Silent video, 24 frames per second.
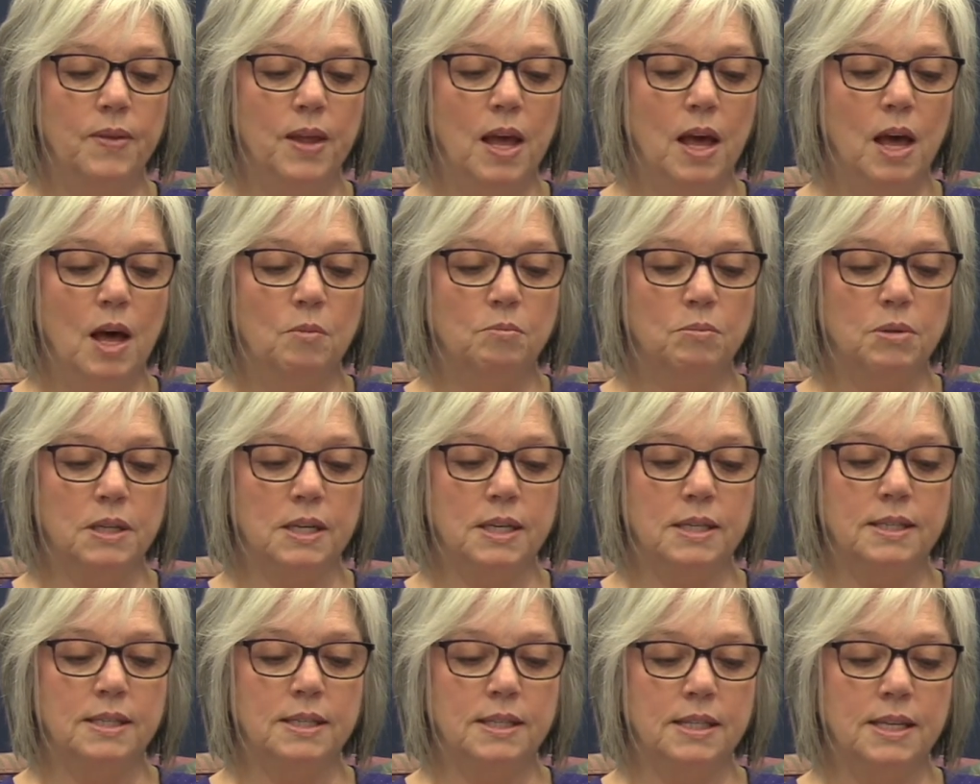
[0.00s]

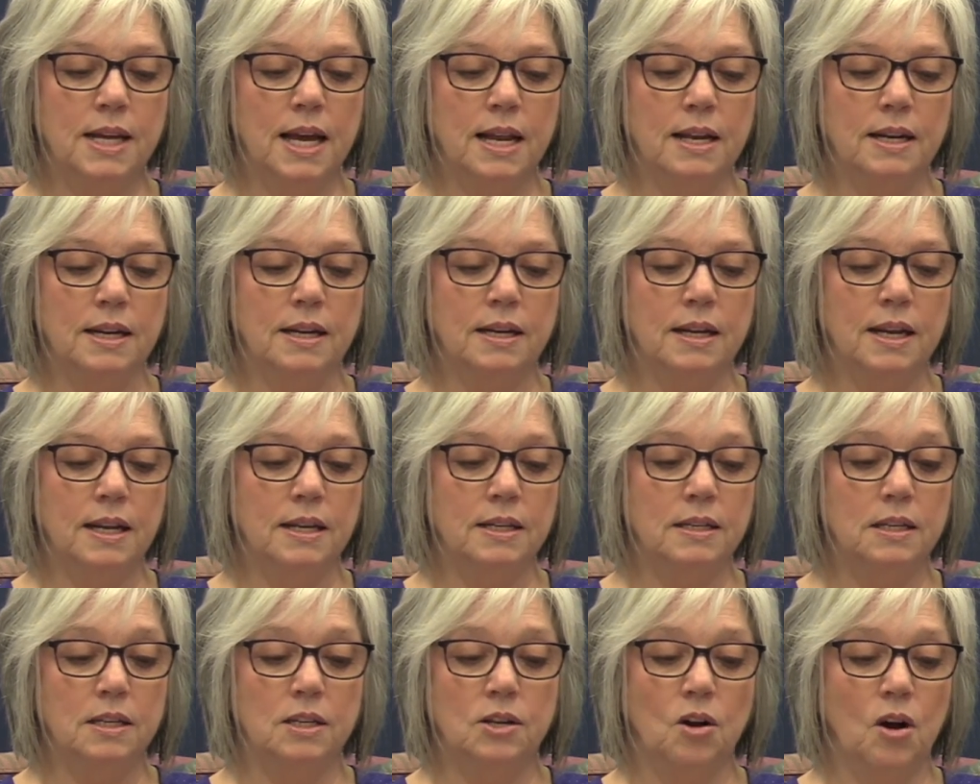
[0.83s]
Police attended and
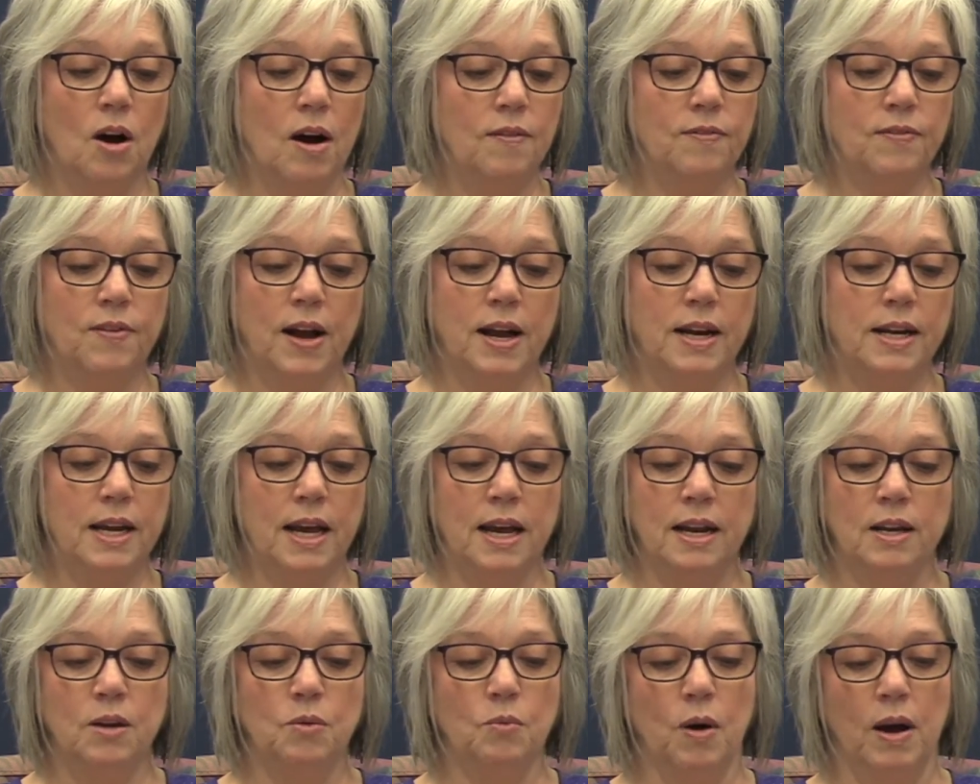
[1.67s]
did not find
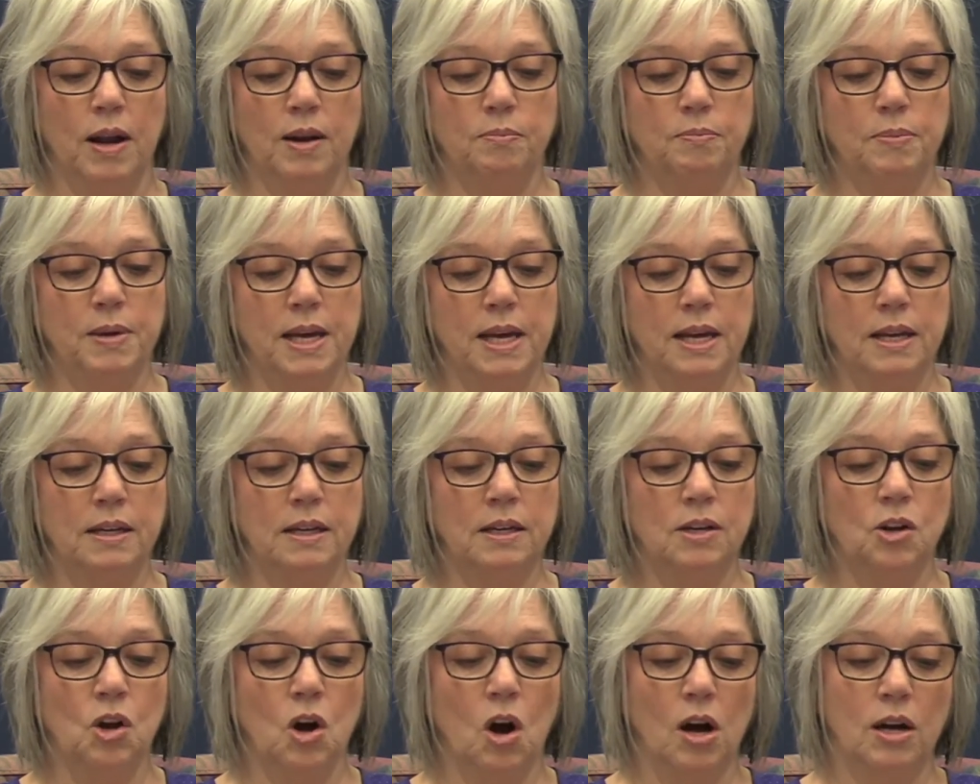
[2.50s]
anyone being
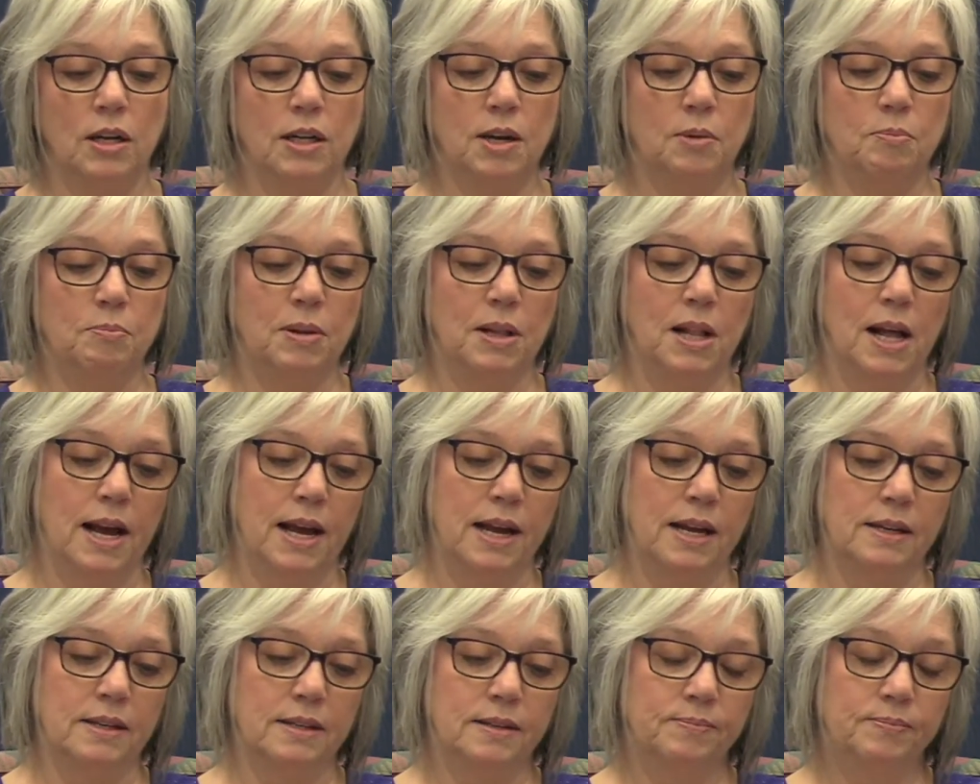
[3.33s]
non-compliant.